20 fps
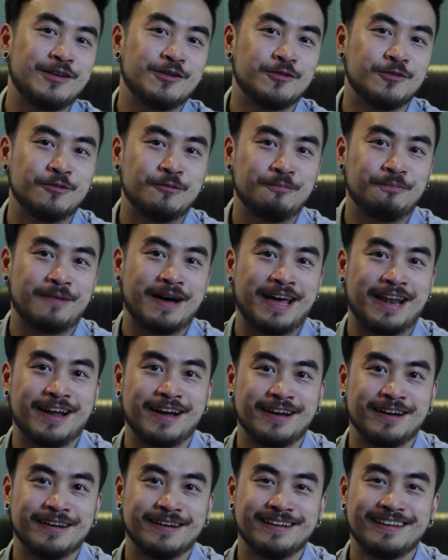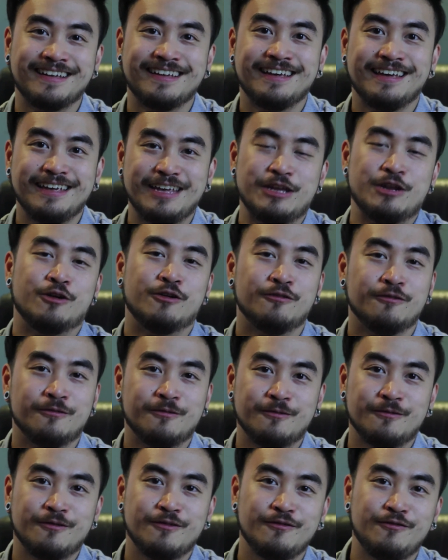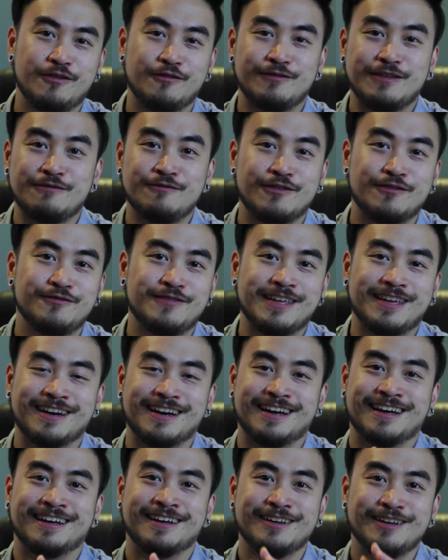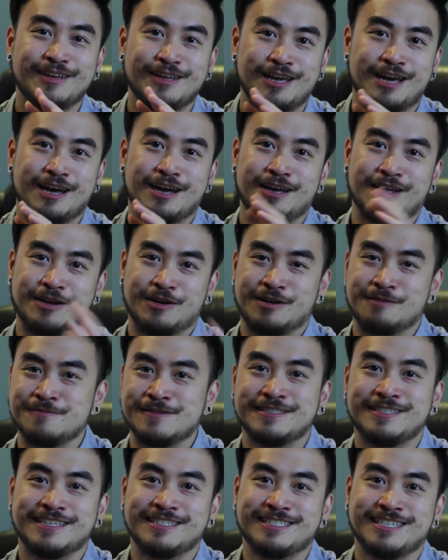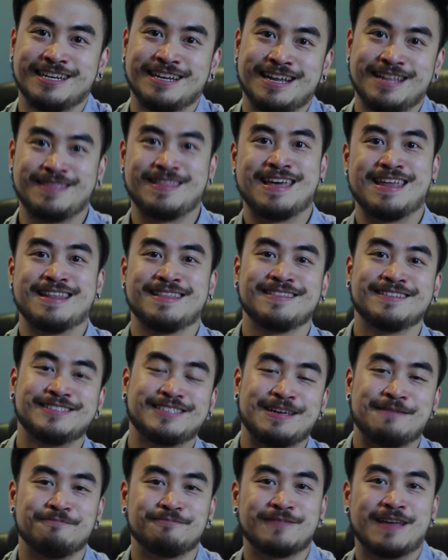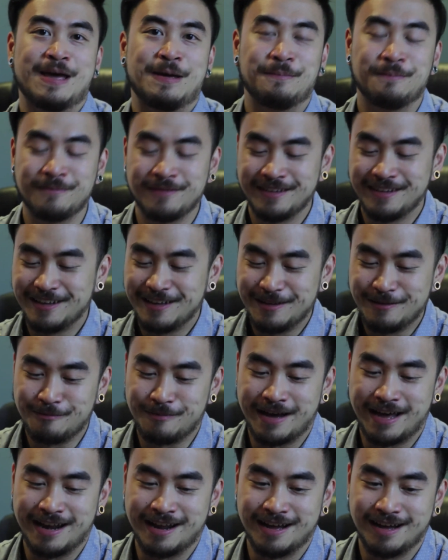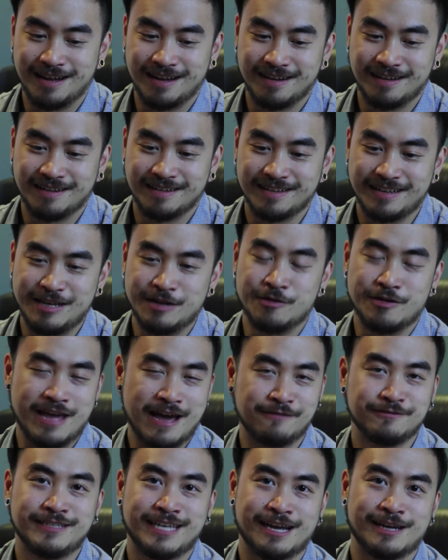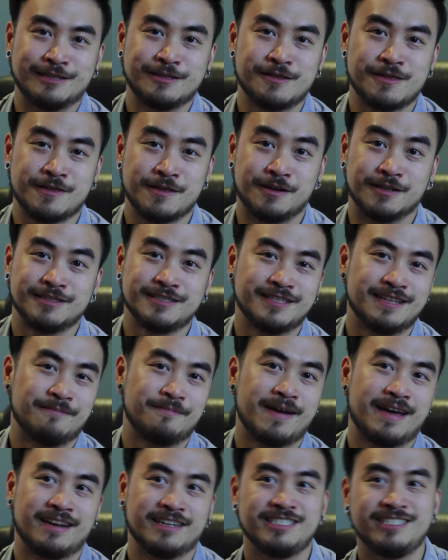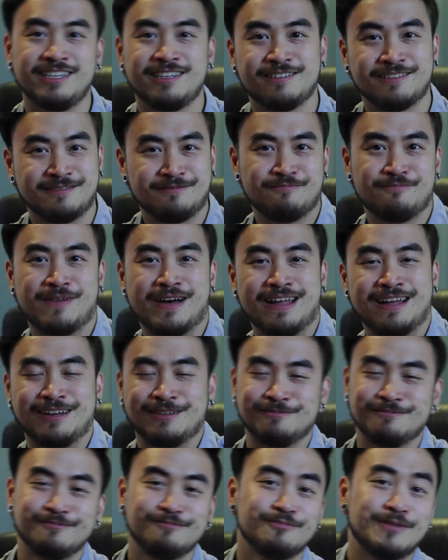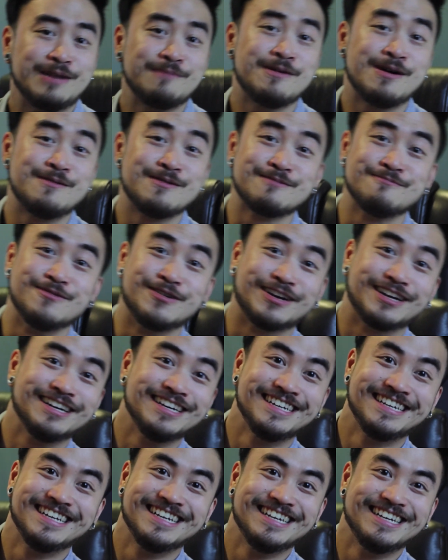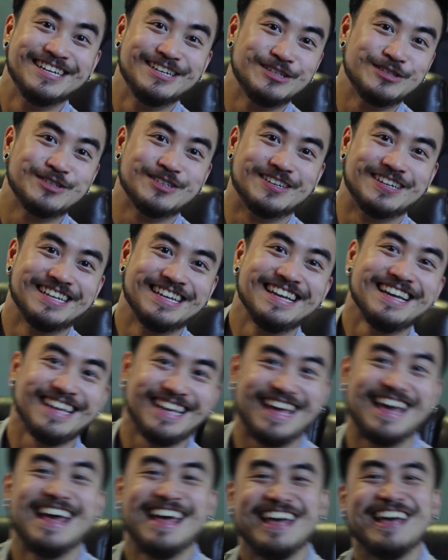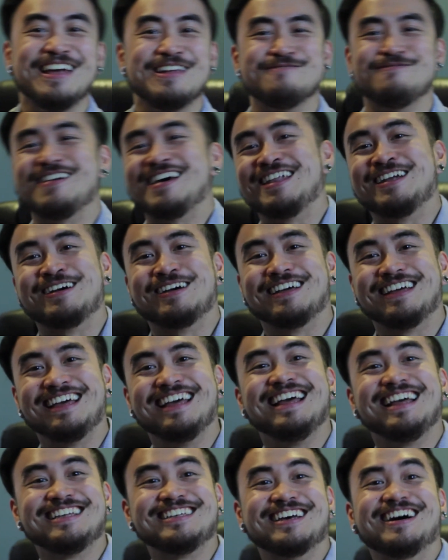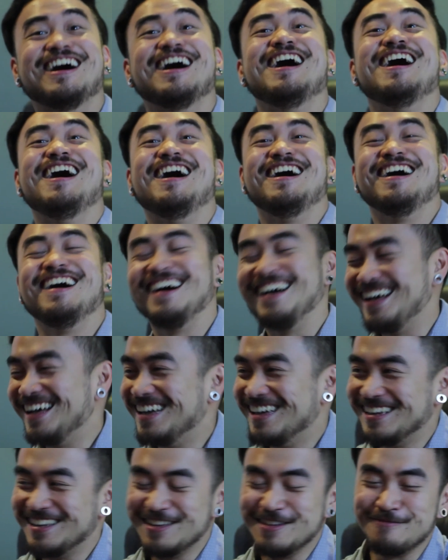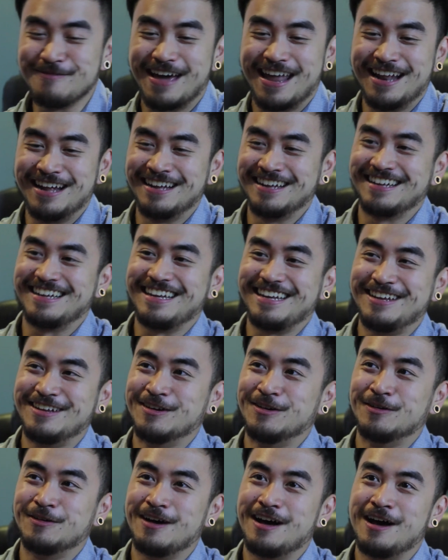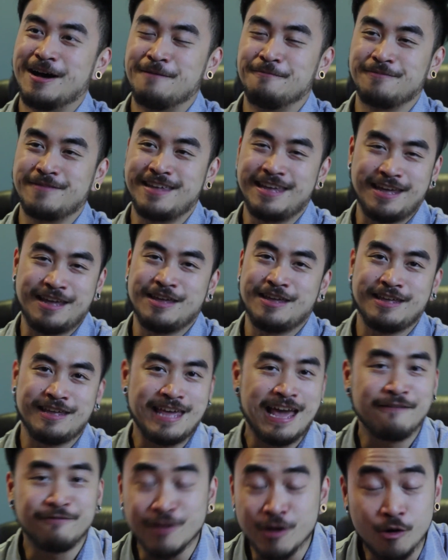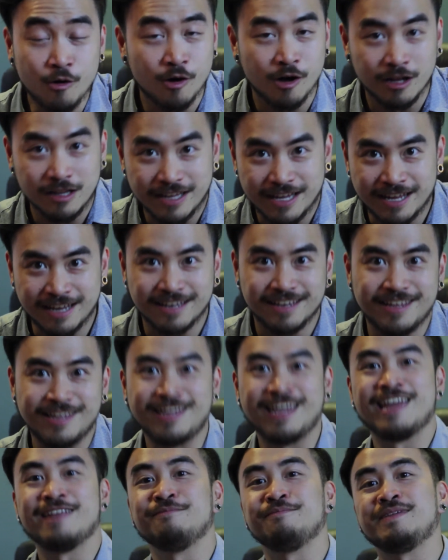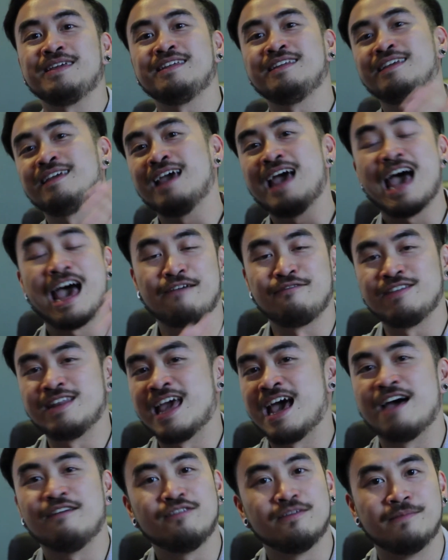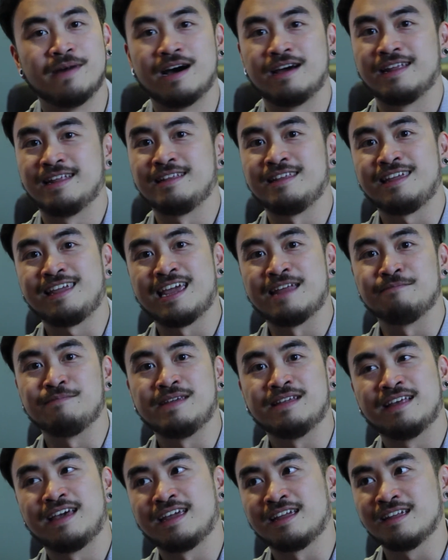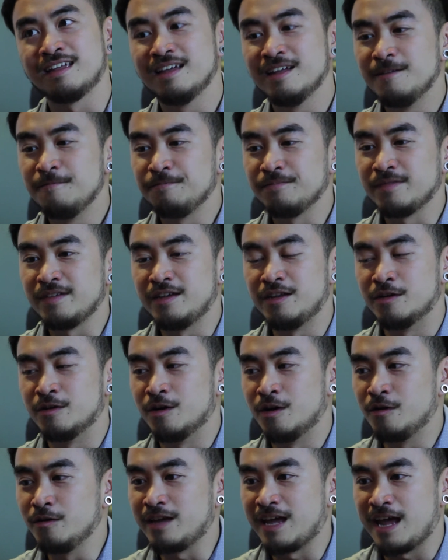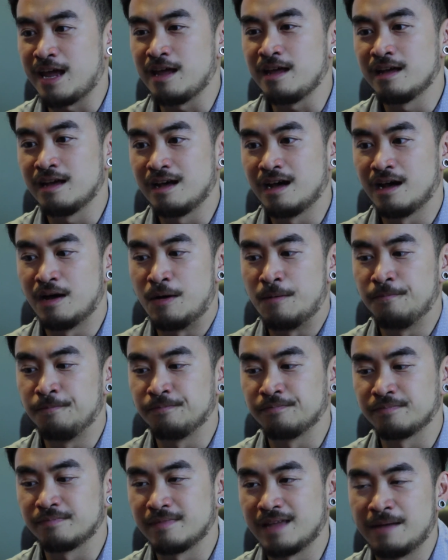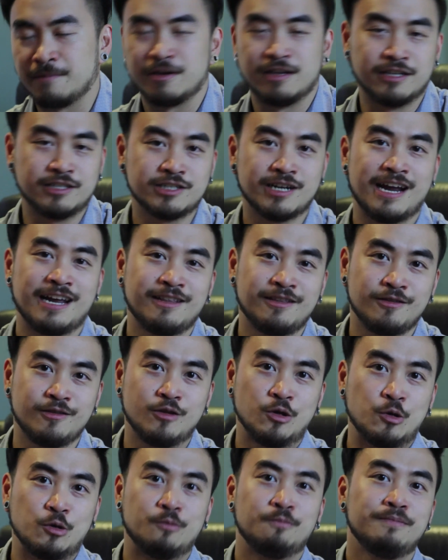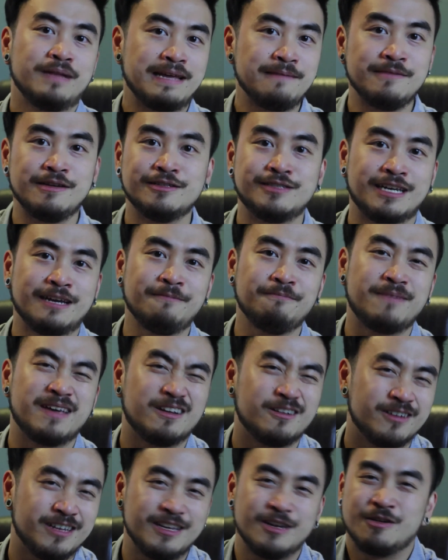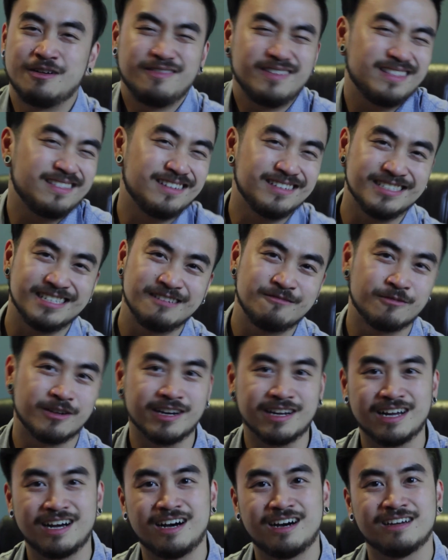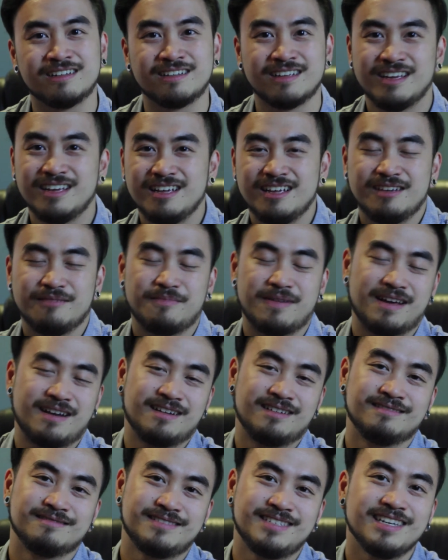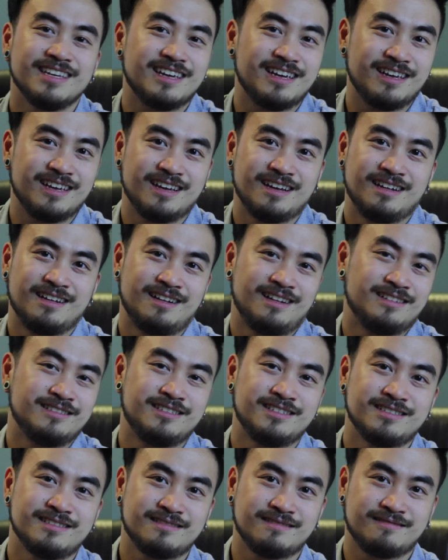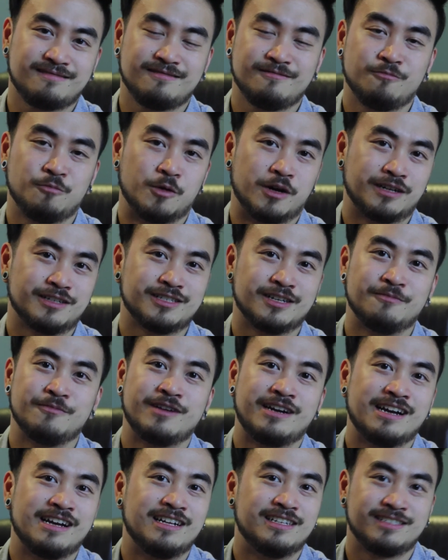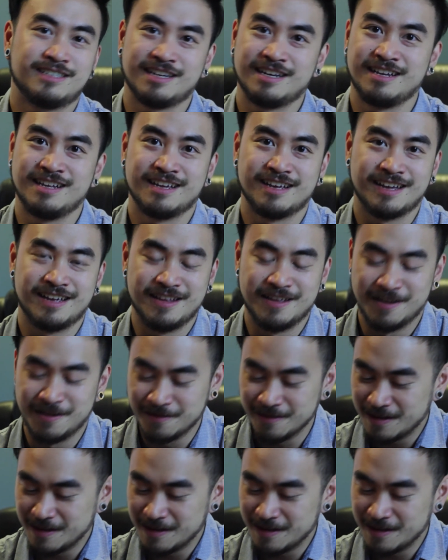yung parang you know 50-50 ka uh, you're a musician and then at the same time parang you know you have second thoughts na parang shit pa- pwede ba akong bura? Yeah, yeah, Internet So, eh. oh, parang, you know, um, y- you have to go all in. You can't be half and half about it. You can't be like, you know, okay, um, I'm gonna try to play music, pero, you know, if it doesn't work out, parang, sige, uh, I'll just work somewhere else or ganyan, ganyan.